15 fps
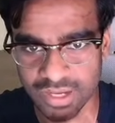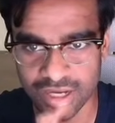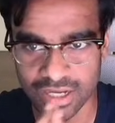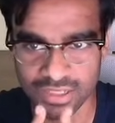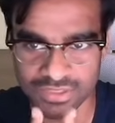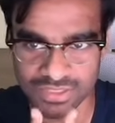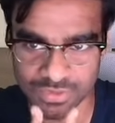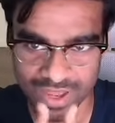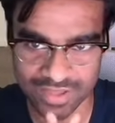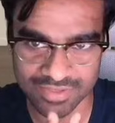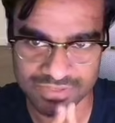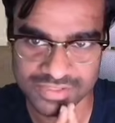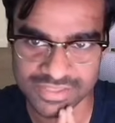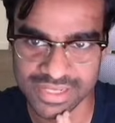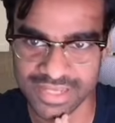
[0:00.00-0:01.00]
So it
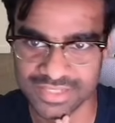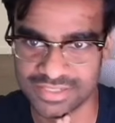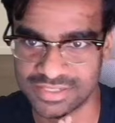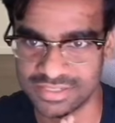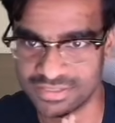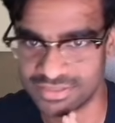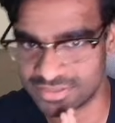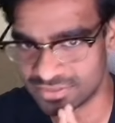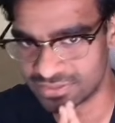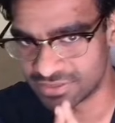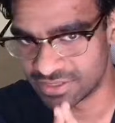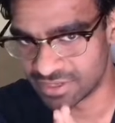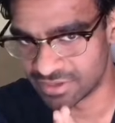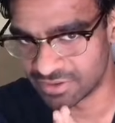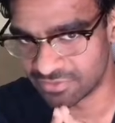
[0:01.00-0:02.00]
hasn't tested
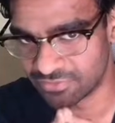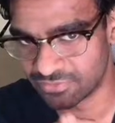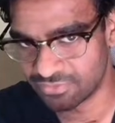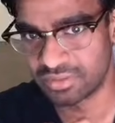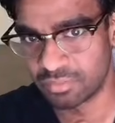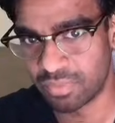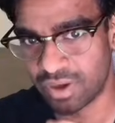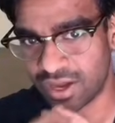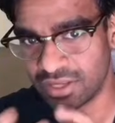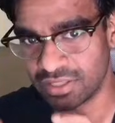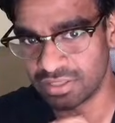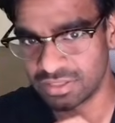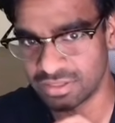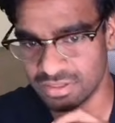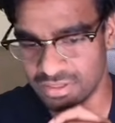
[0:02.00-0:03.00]
if the
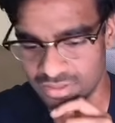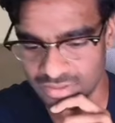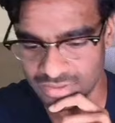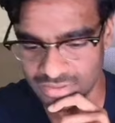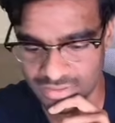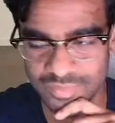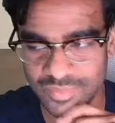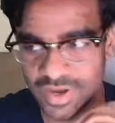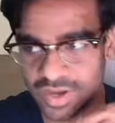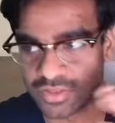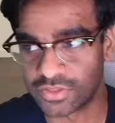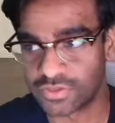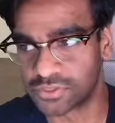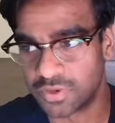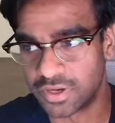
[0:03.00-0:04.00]
Python
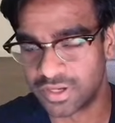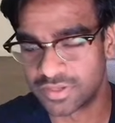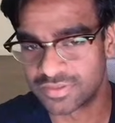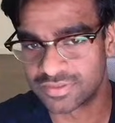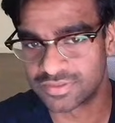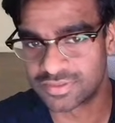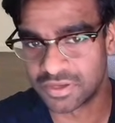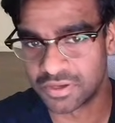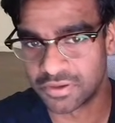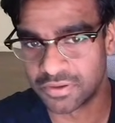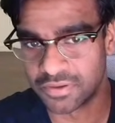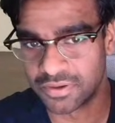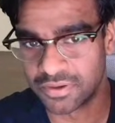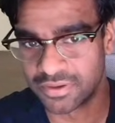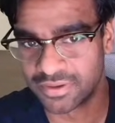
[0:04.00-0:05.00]
works, so
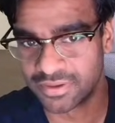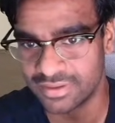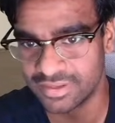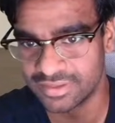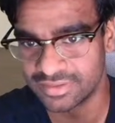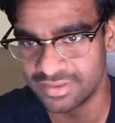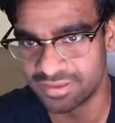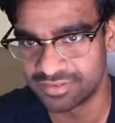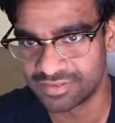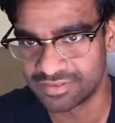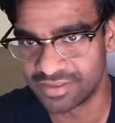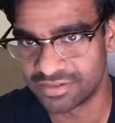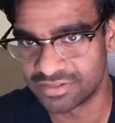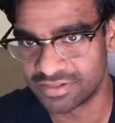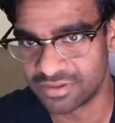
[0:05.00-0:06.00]
it has
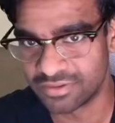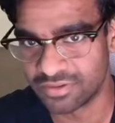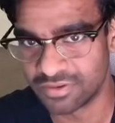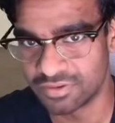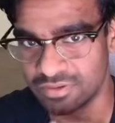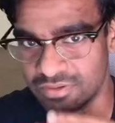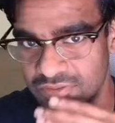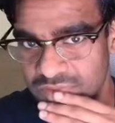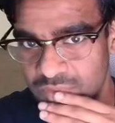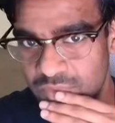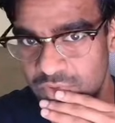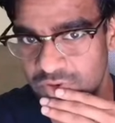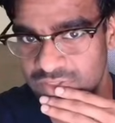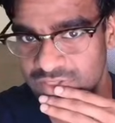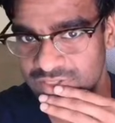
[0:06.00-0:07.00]
essentially concluded the
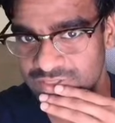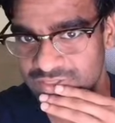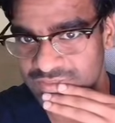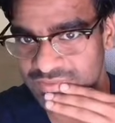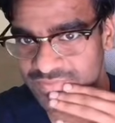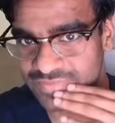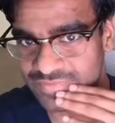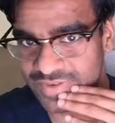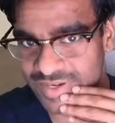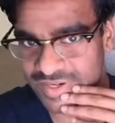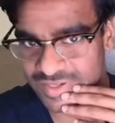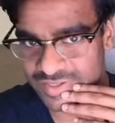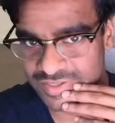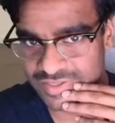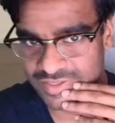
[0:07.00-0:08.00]
project as
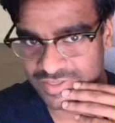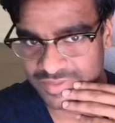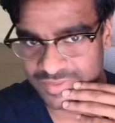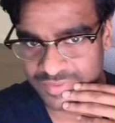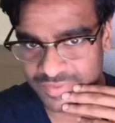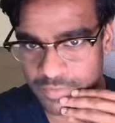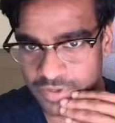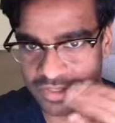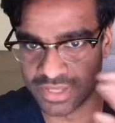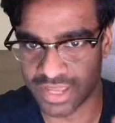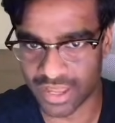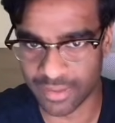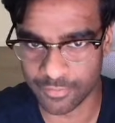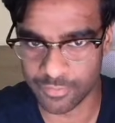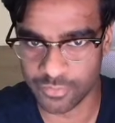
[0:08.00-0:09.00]
finished, but yeah,
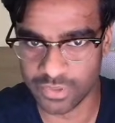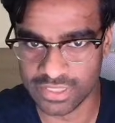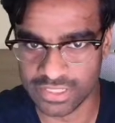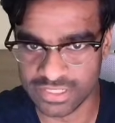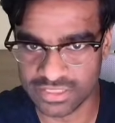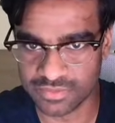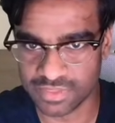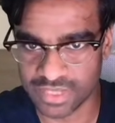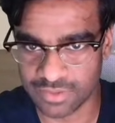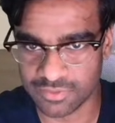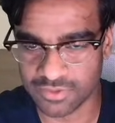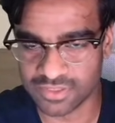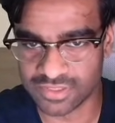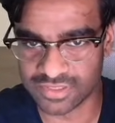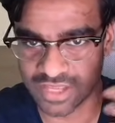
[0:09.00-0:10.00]
we need to be able
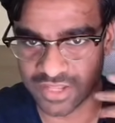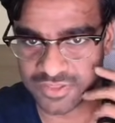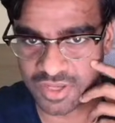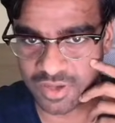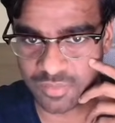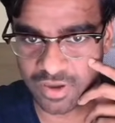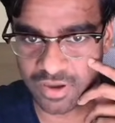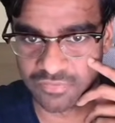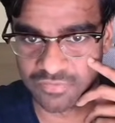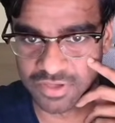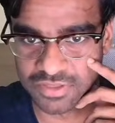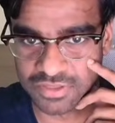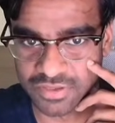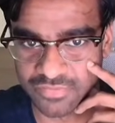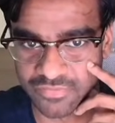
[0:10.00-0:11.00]
to set up our
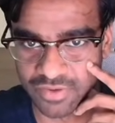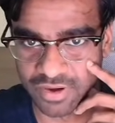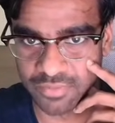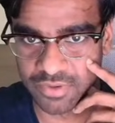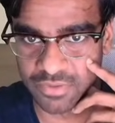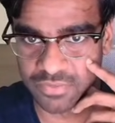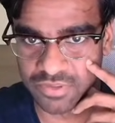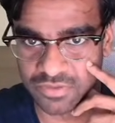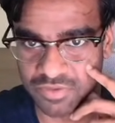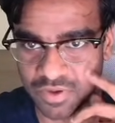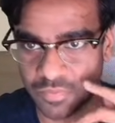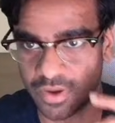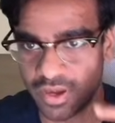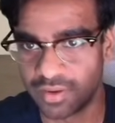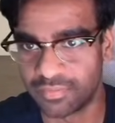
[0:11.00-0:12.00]
virtual environment with
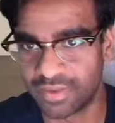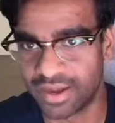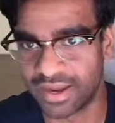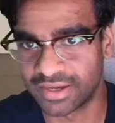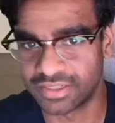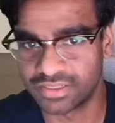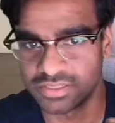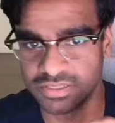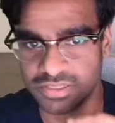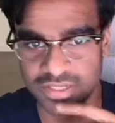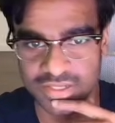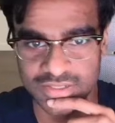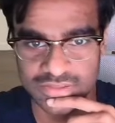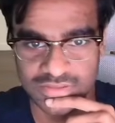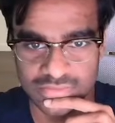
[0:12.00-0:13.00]
required packaging
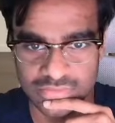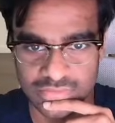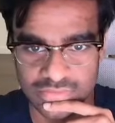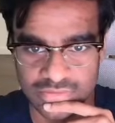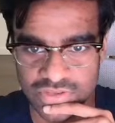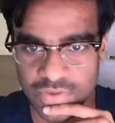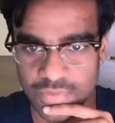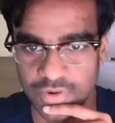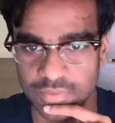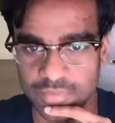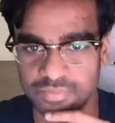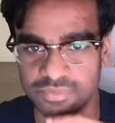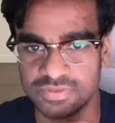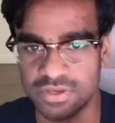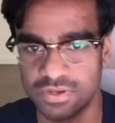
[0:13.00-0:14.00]
and so on.
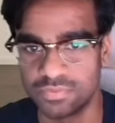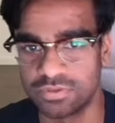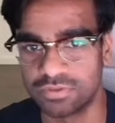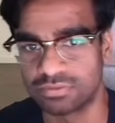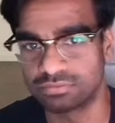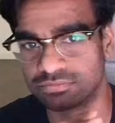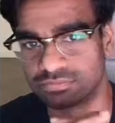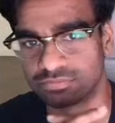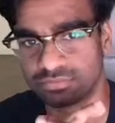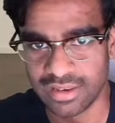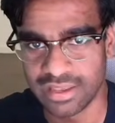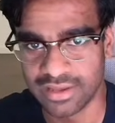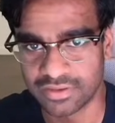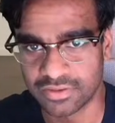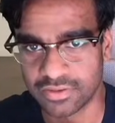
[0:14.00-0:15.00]
So we'll
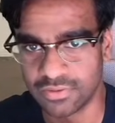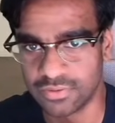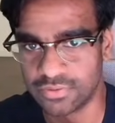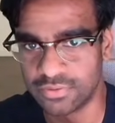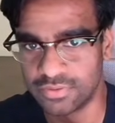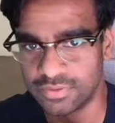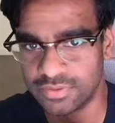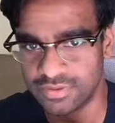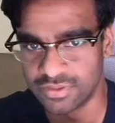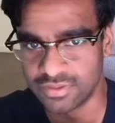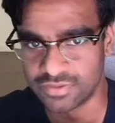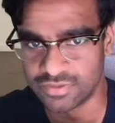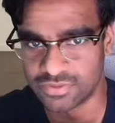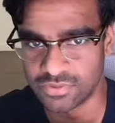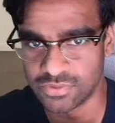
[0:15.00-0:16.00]
let Claude
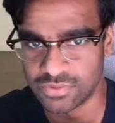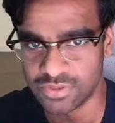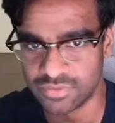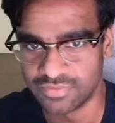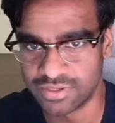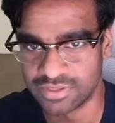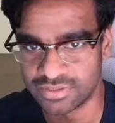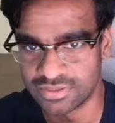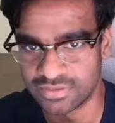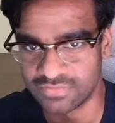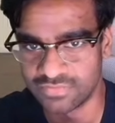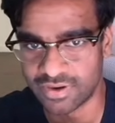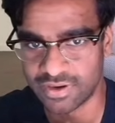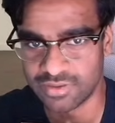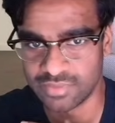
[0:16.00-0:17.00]
install the virtual
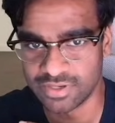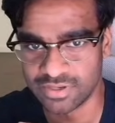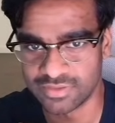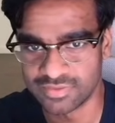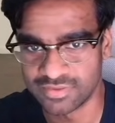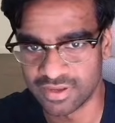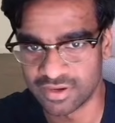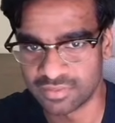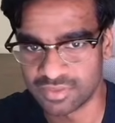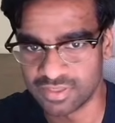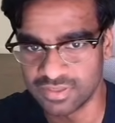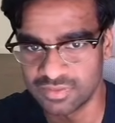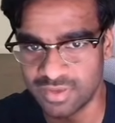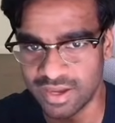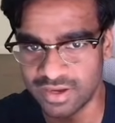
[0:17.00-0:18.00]
environment and set up
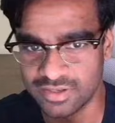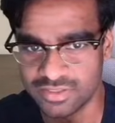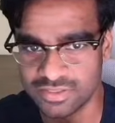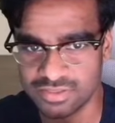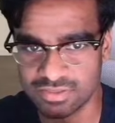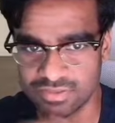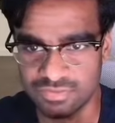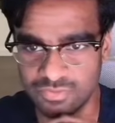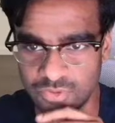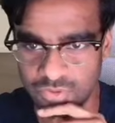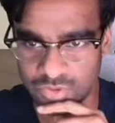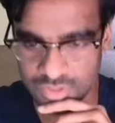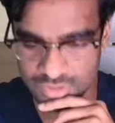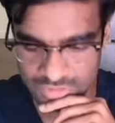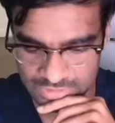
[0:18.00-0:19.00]
these packages for
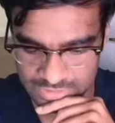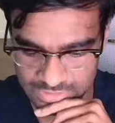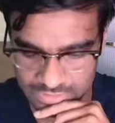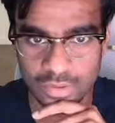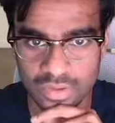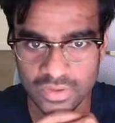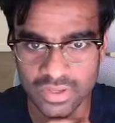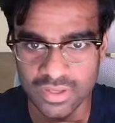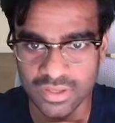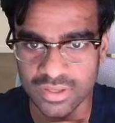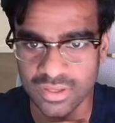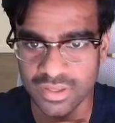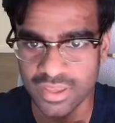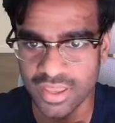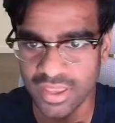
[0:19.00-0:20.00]
us.
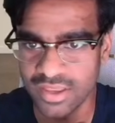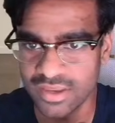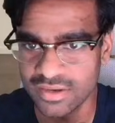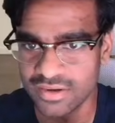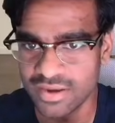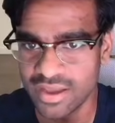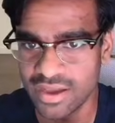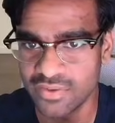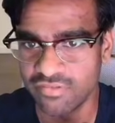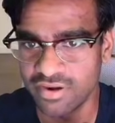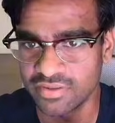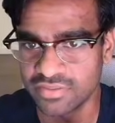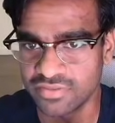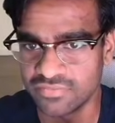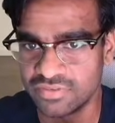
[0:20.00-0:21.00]
Okay, now
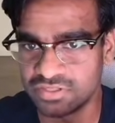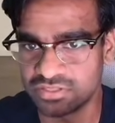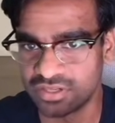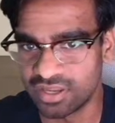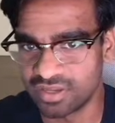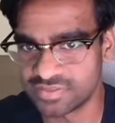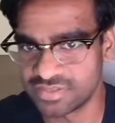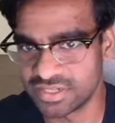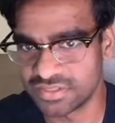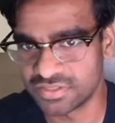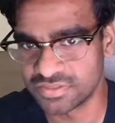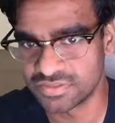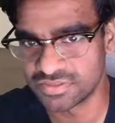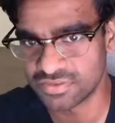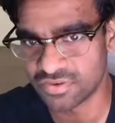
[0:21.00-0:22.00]
running the
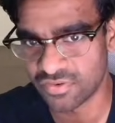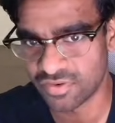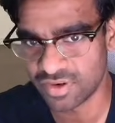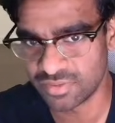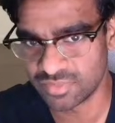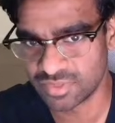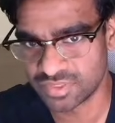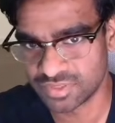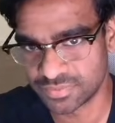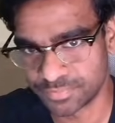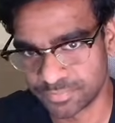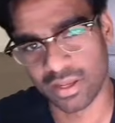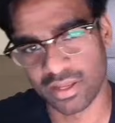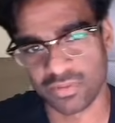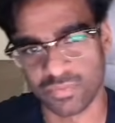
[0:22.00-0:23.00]
visualization script,
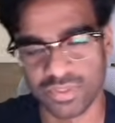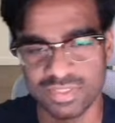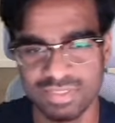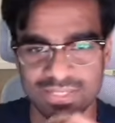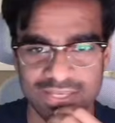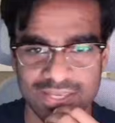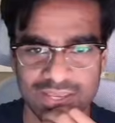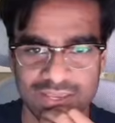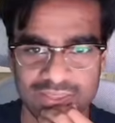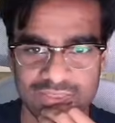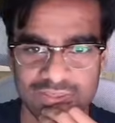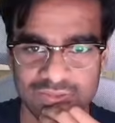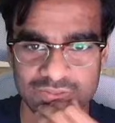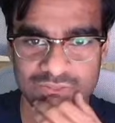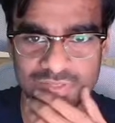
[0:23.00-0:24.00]
and we see here
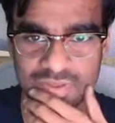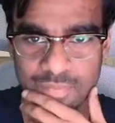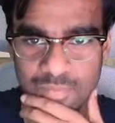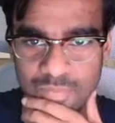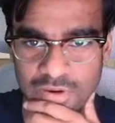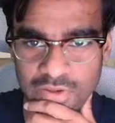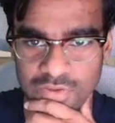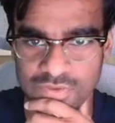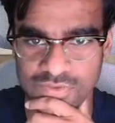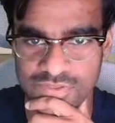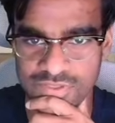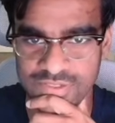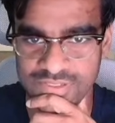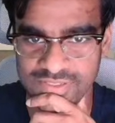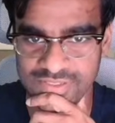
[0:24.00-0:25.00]
that some plots
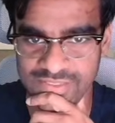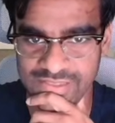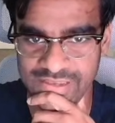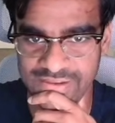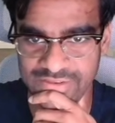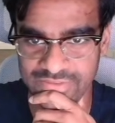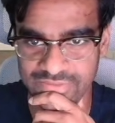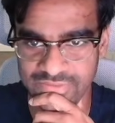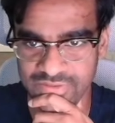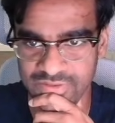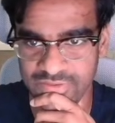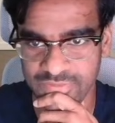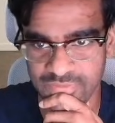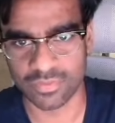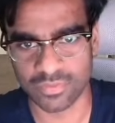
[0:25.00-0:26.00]
are saved.
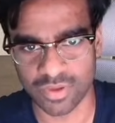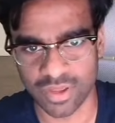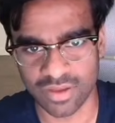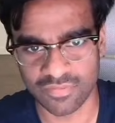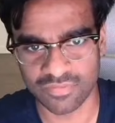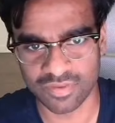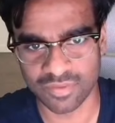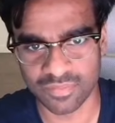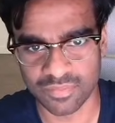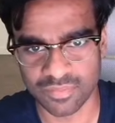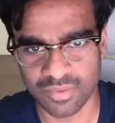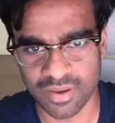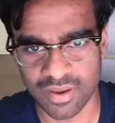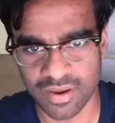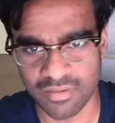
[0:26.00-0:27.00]
We have some
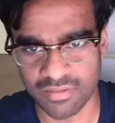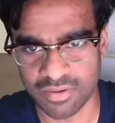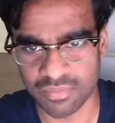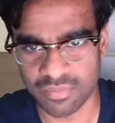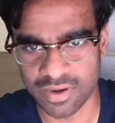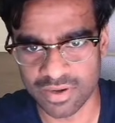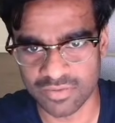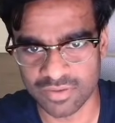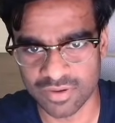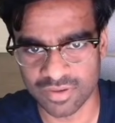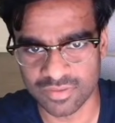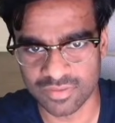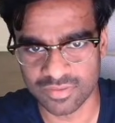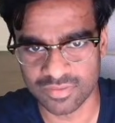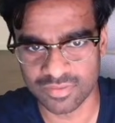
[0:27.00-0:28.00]
error
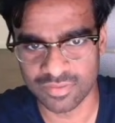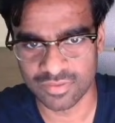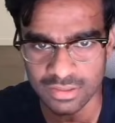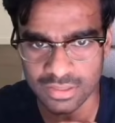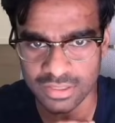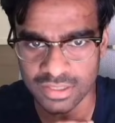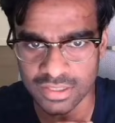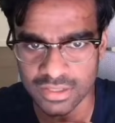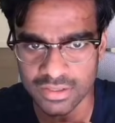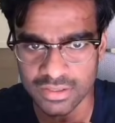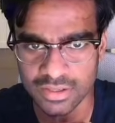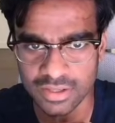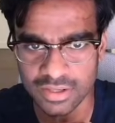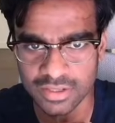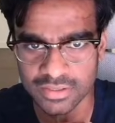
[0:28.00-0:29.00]
metrics here,
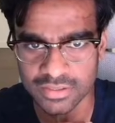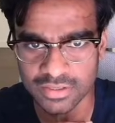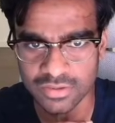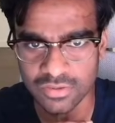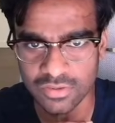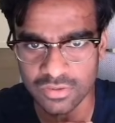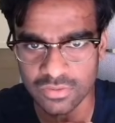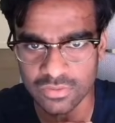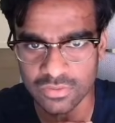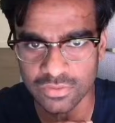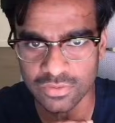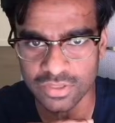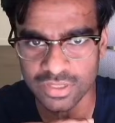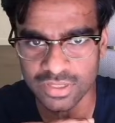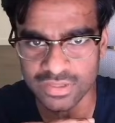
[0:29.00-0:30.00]
and
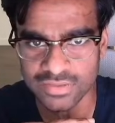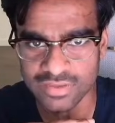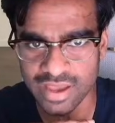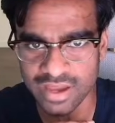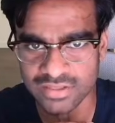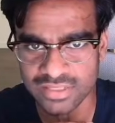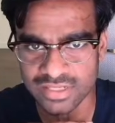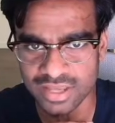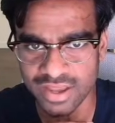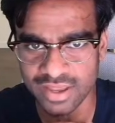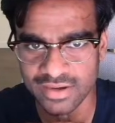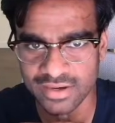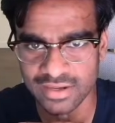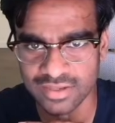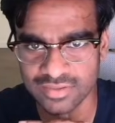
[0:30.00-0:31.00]
Claude is actually
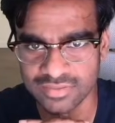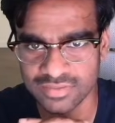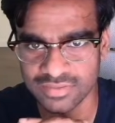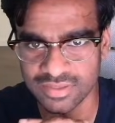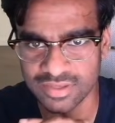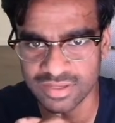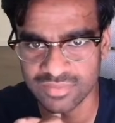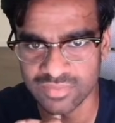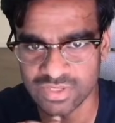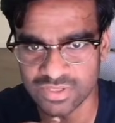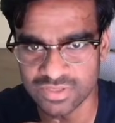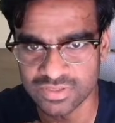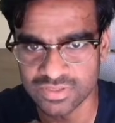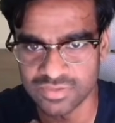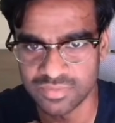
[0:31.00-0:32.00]
analyzing the
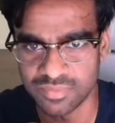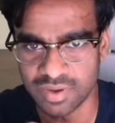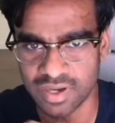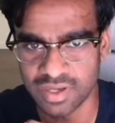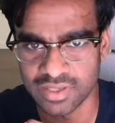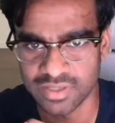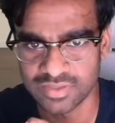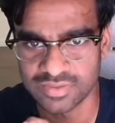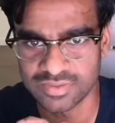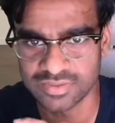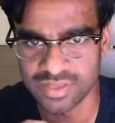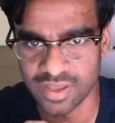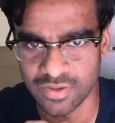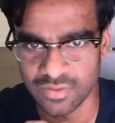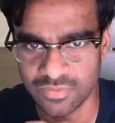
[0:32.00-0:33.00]
images by
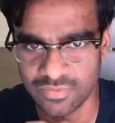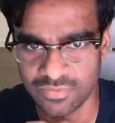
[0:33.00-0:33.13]
itself.